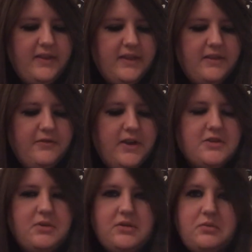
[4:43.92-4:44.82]
Then the
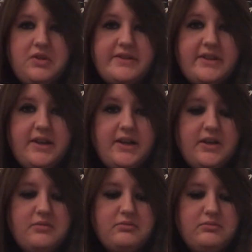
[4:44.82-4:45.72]
first one was
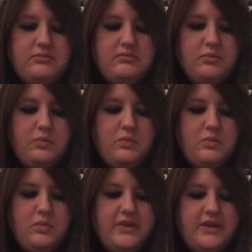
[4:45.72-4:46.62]
one
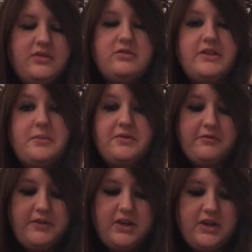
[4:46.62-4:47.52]
that had already been
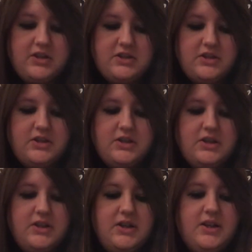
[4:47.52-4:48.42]
finished.
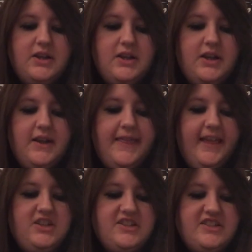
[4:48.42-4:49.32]

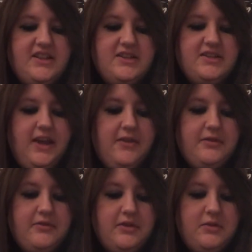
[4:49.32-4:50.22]
I just needed to
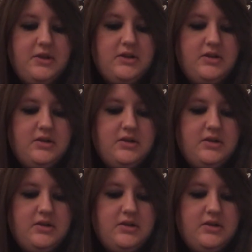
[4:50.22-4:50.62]
FFO it.